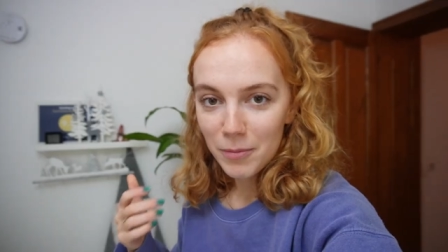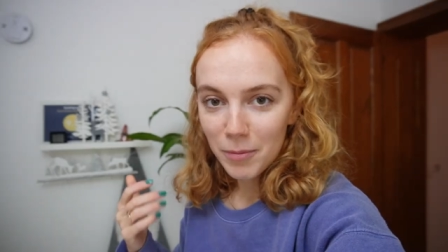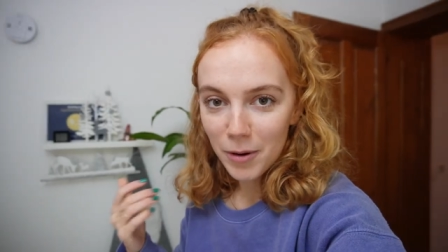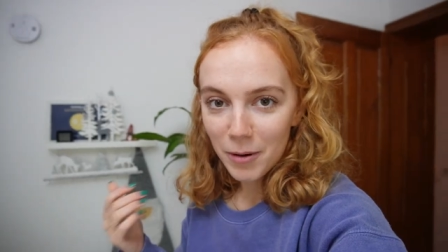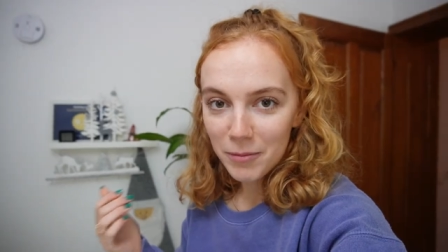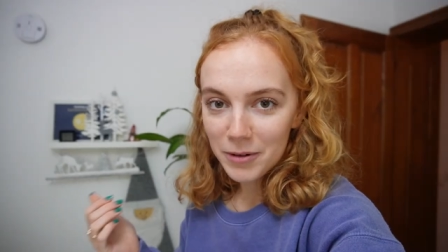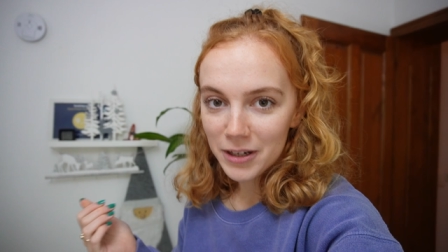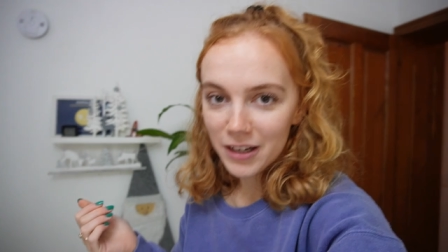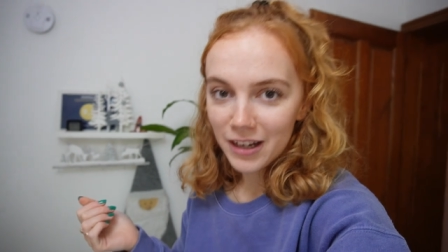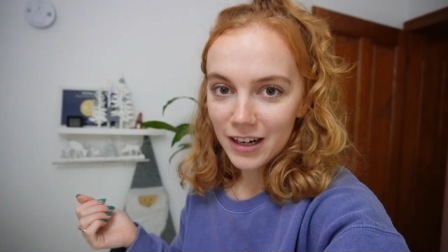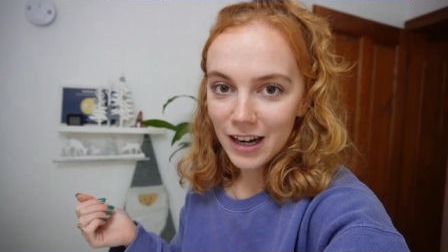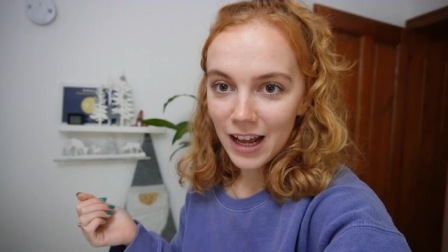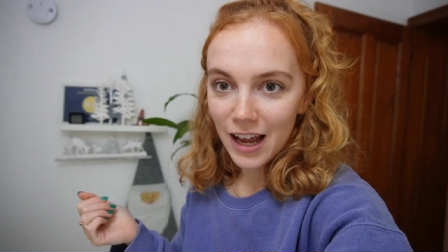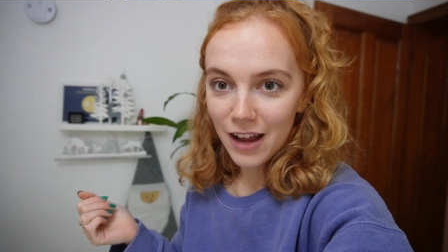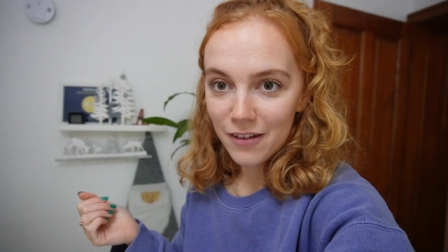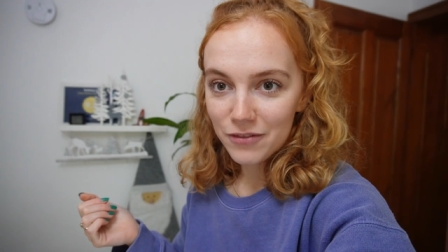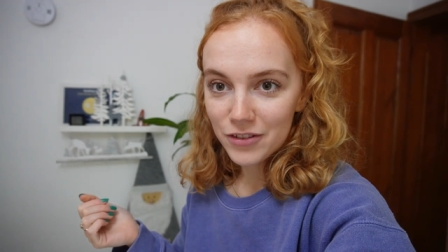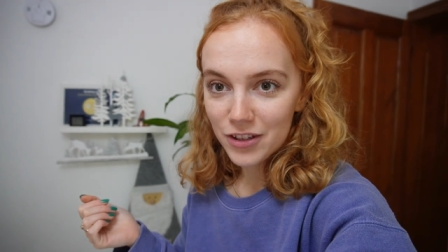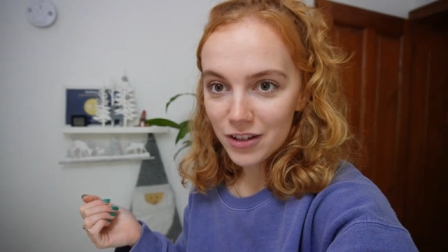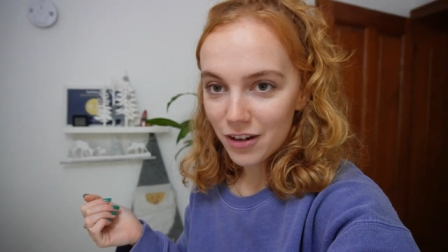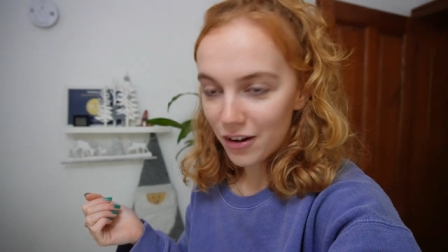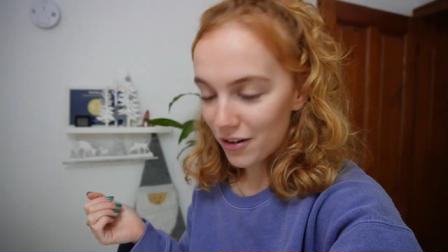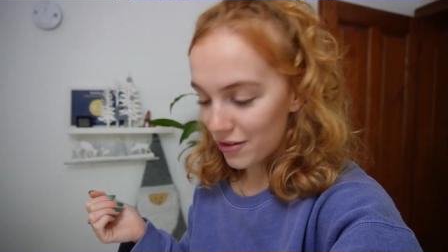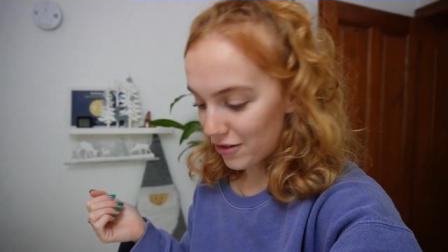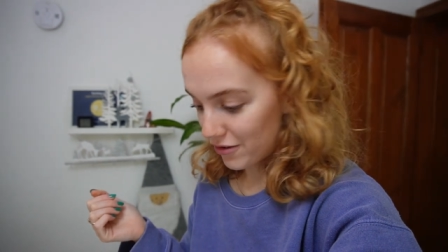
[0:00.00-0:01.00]
We're probably going to have
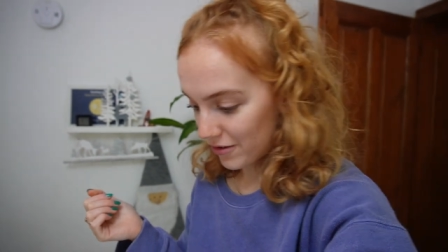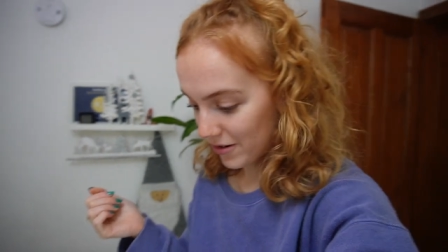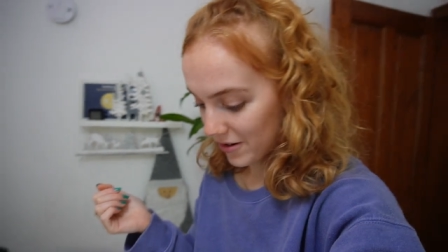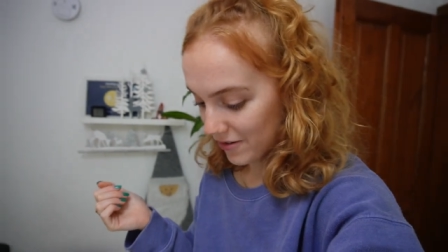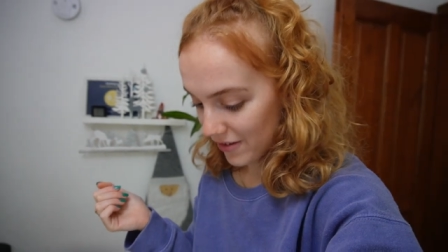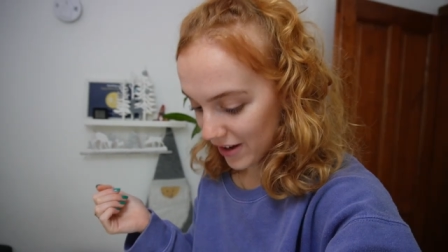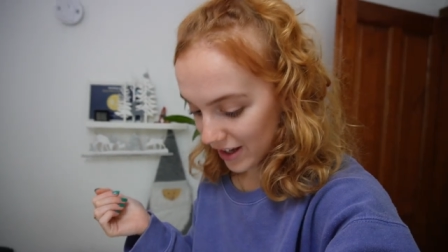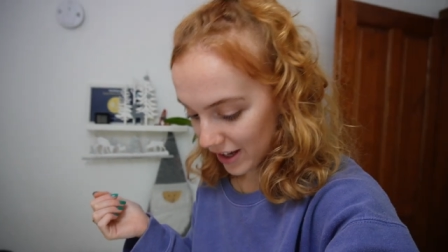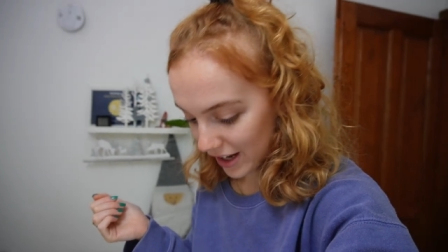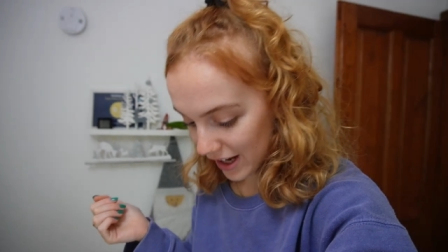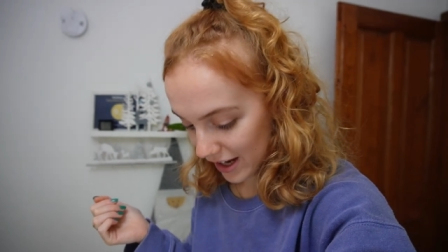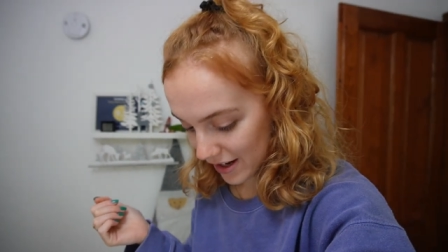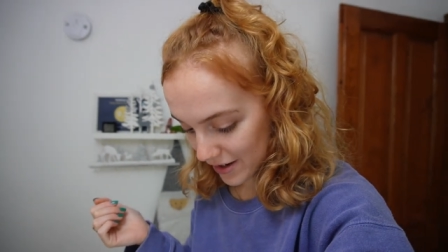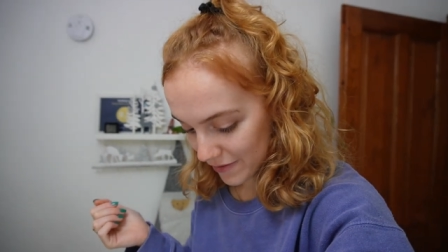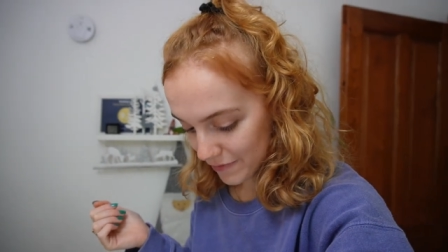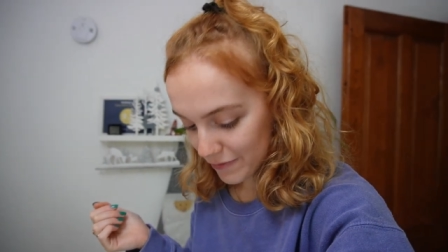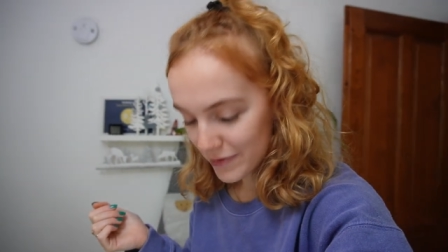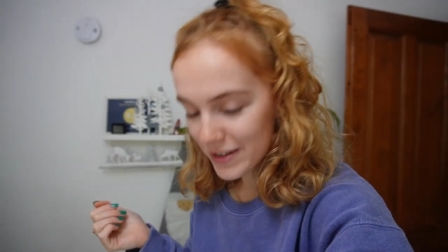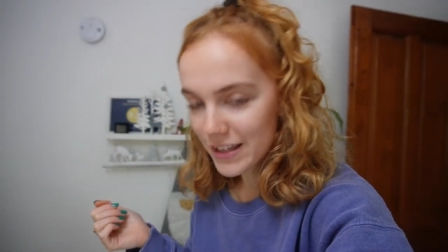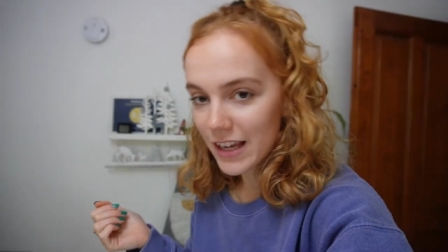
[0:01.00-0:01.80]
to go through a um,